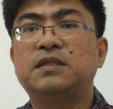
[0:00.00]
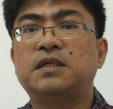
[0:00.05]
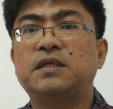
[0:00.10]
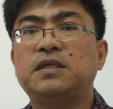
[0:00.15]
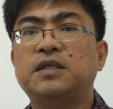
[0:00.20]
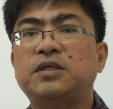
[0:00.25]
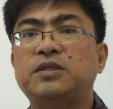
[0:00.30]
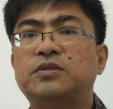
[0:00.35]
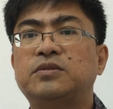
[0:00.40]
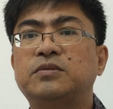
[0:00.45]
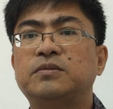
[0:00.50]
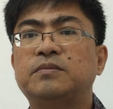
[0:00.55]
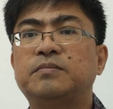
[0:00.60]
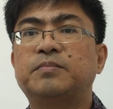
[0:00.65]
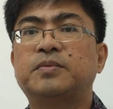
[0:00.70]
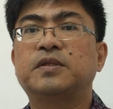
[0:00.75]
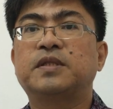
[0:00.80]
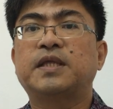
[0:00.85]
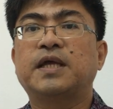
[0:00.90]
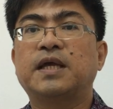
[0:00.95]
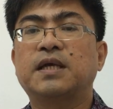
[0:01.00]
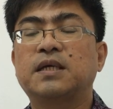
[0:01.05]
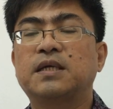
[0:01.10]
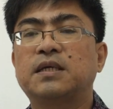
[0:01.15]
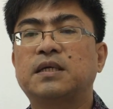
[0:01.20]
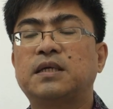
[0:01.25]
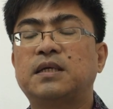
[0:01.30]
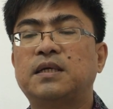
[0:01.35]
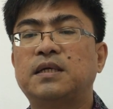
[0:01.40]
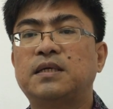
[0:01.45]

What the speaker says: the need to protect